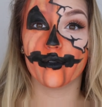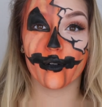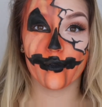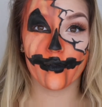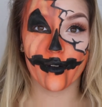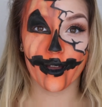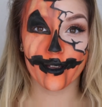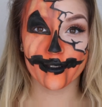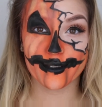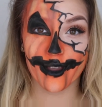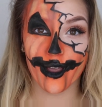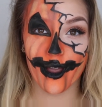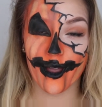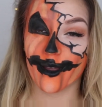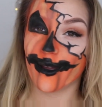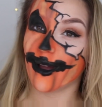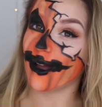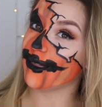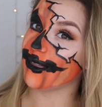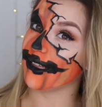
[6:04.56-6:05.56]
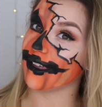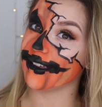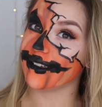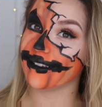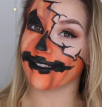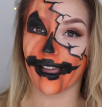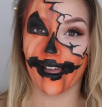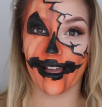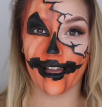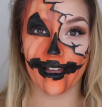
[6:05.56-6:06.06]
for a first go, I
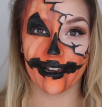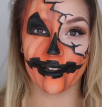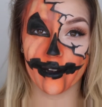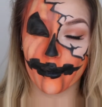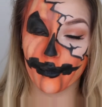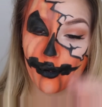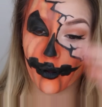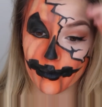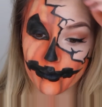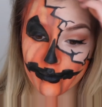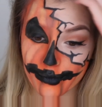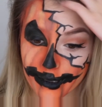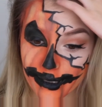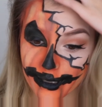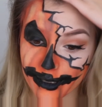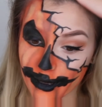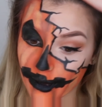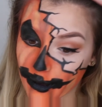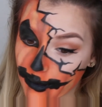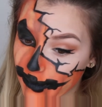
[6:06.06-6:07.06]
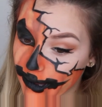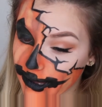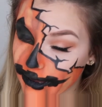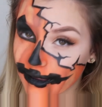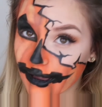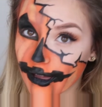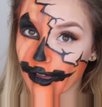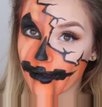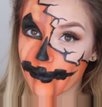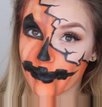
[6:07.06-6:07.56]
think. And I'm not brilliant at
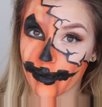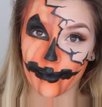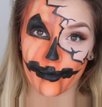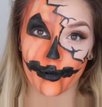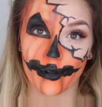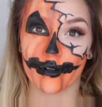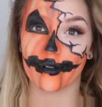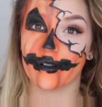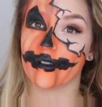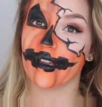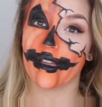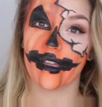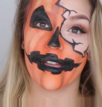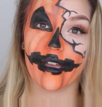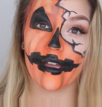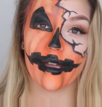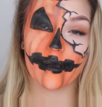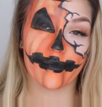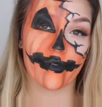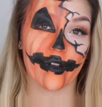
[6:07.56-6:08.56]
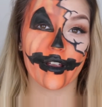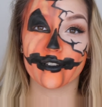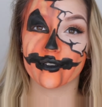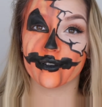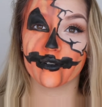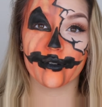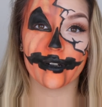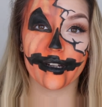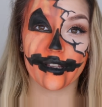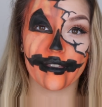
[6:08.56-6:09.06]
makeup, I'm not
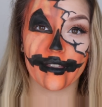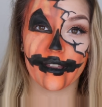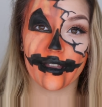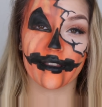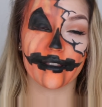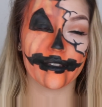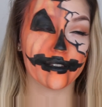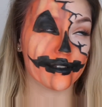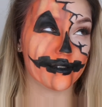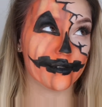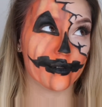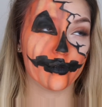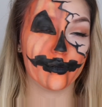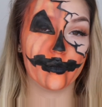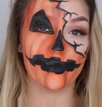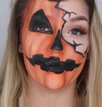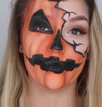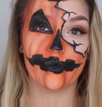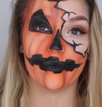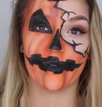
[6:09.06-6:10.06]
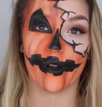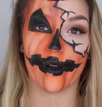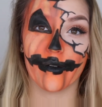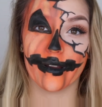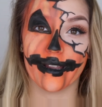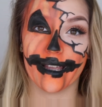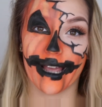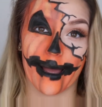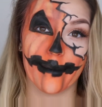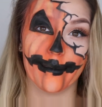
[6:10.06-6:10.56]
professional or anything. This is all
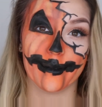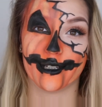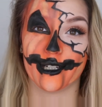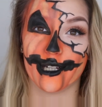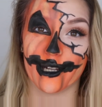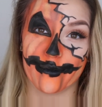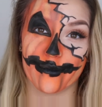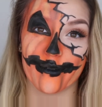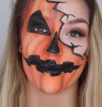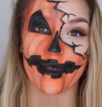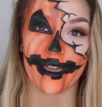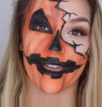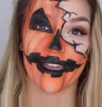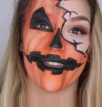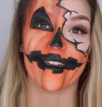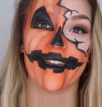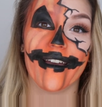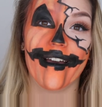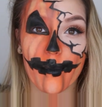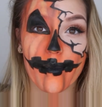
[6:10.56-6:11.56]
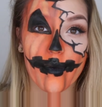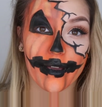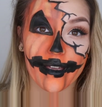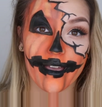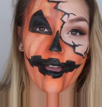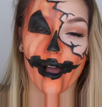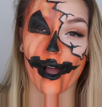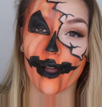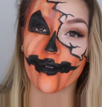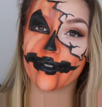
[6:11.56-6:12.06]
very amateur for me. But
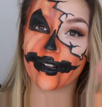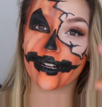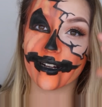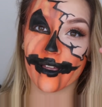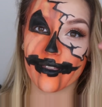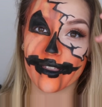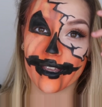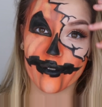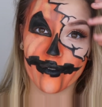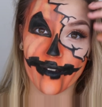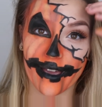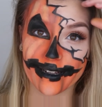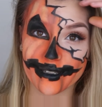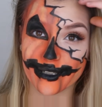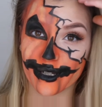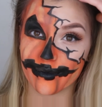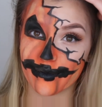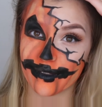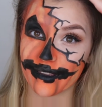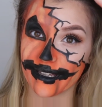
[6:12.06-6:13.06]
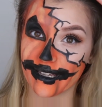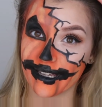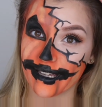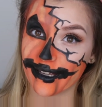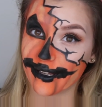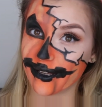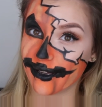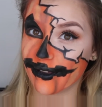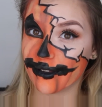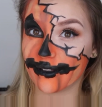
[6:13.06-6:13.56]
yeah, I really like the effect of
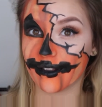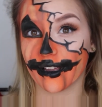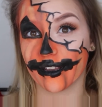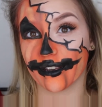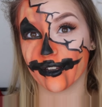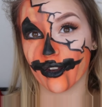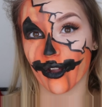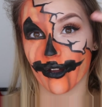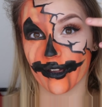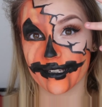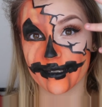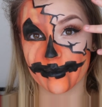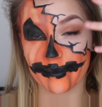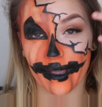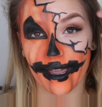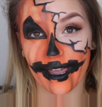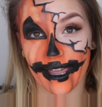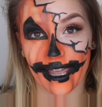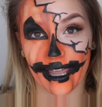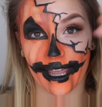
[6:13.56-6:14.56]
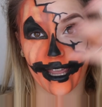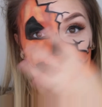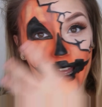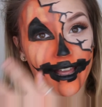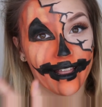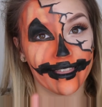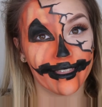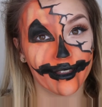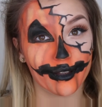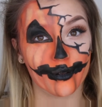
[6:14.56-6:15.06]
the like nice bit here
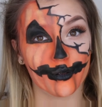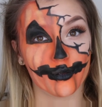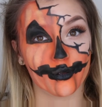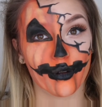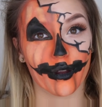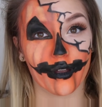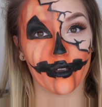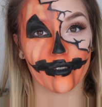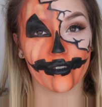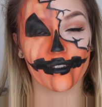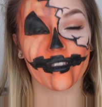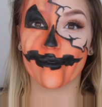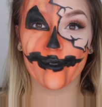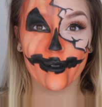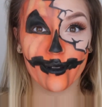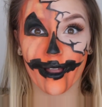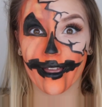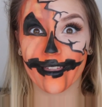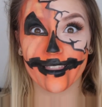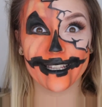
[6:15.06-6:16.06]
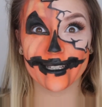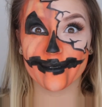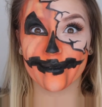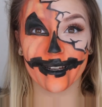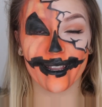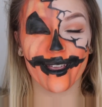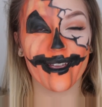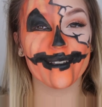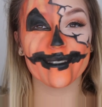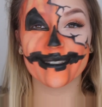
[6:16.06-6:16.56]
and the contrast. If you like these
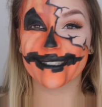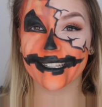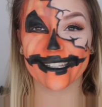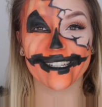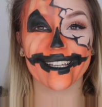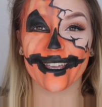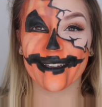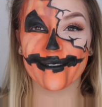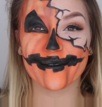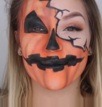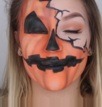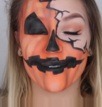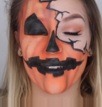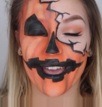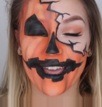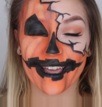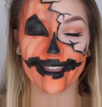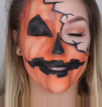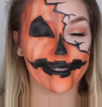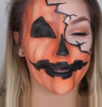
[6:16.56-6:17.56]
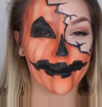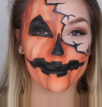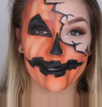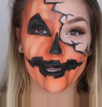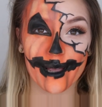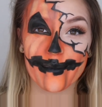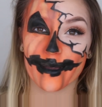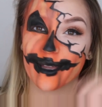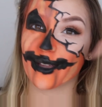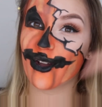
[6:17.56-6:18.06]
videos, give a thumbs
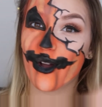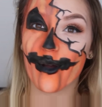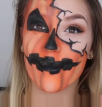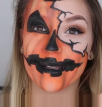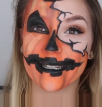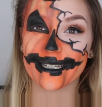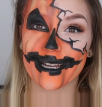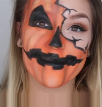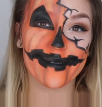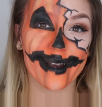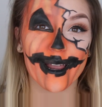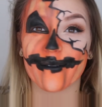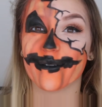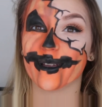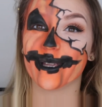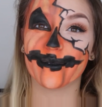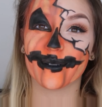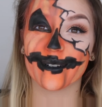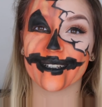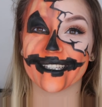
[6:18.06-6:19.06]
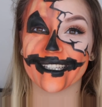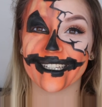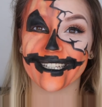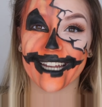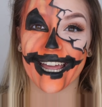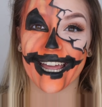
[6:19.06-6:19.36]
up and comment down below what you want to see